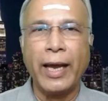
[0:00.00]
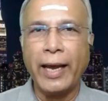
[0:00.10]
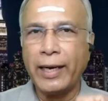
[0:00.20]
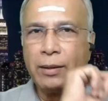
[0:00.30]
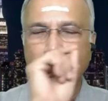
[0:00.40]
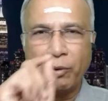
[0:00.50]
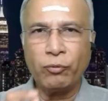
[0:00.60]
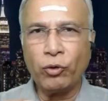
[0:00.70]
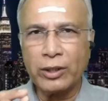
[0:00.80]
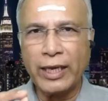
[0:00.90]
And
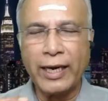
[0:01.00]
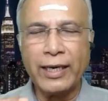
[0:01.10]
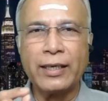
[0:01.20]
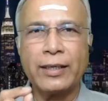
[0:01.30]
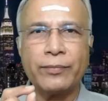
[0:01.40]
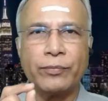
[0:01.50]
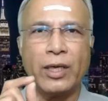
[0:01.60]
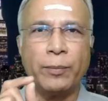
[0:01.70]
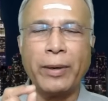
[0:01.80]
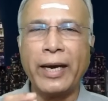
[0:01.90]
before that,
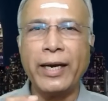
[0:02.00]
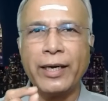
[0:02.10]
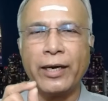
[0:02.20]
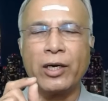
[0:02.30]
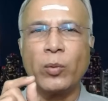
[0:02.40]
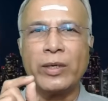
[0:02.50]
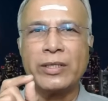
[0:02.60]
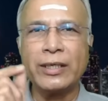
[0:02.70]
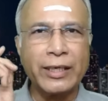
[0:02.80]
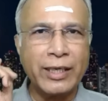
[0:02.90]
the pilot had
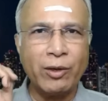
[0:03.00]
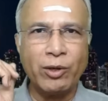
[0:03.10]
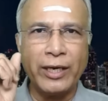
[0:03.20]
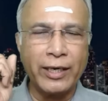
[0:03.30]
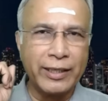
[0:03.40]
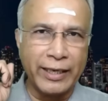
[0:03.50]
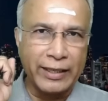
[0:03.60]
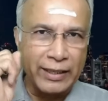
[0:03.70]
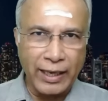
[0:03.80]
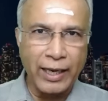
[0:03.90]
requested that he needed the
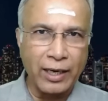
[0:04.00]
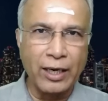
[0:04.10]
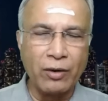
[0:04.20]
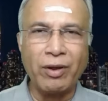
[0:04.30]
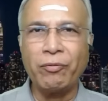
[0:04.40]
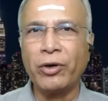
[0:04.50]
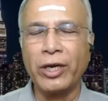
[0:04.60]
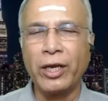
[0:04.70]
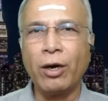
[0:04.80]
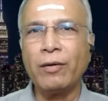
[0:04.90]
entire runway for
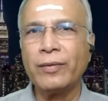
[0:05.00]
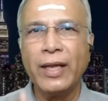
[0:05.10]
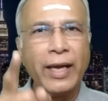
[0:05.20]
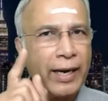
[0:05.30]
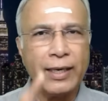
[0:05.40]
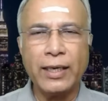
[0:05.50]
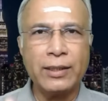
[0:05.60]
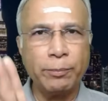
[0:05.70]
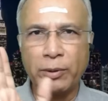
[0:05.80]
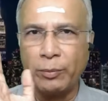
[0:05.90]
takeoff, and
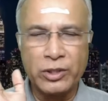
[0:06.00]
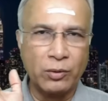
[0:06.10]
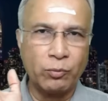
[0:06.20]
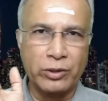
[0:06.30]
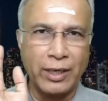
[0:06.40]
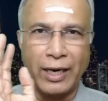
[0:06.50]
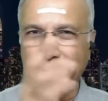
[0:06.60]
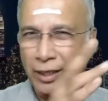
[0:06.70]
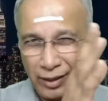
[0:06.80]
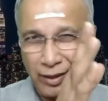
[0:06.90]
the permission was
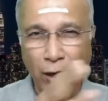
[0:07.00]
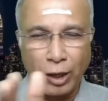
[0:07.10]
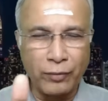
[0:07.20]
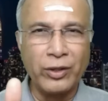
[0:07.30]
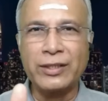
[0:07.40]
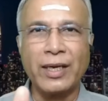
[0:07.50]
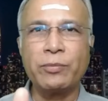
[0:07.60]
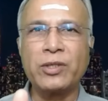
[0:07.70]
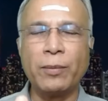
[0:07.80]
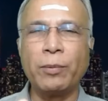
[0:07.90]
granted. There are a lot of things that
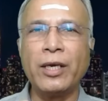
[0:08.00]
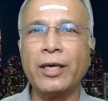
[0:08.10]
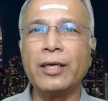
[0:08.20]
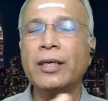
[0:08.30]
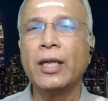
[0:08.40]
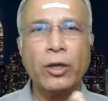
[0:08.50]
I'm skipping here.